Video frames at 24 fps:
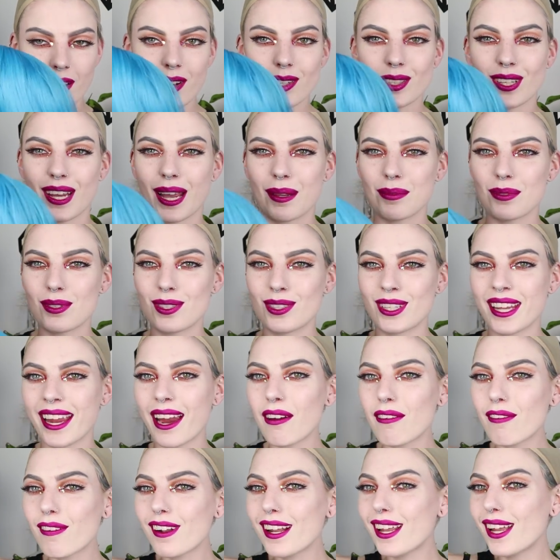So I'm just
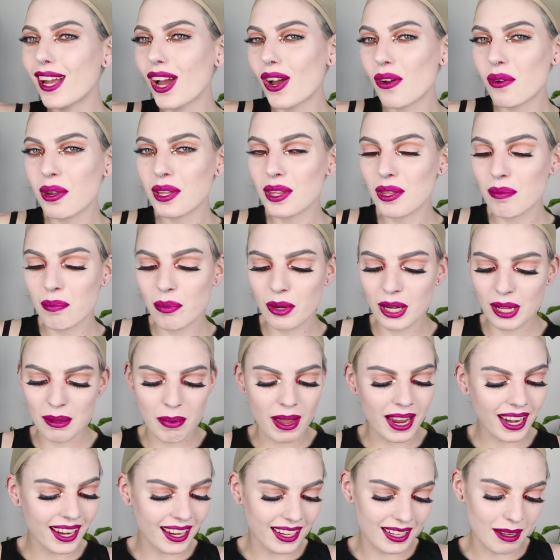carefully going to put it
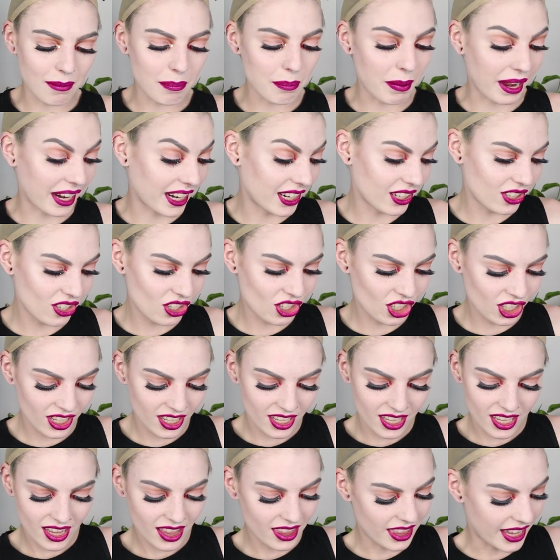back in the package
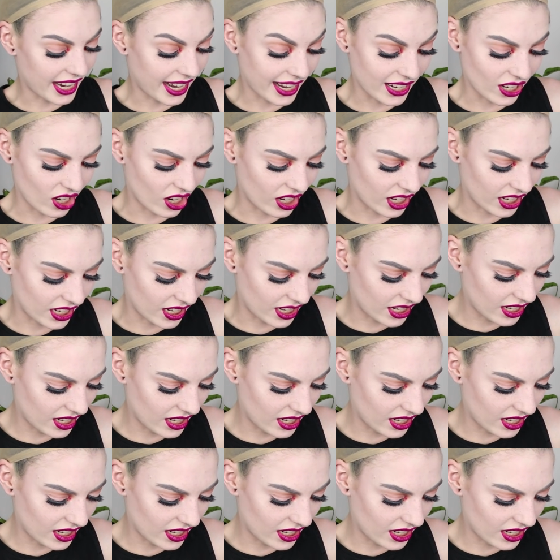that I got it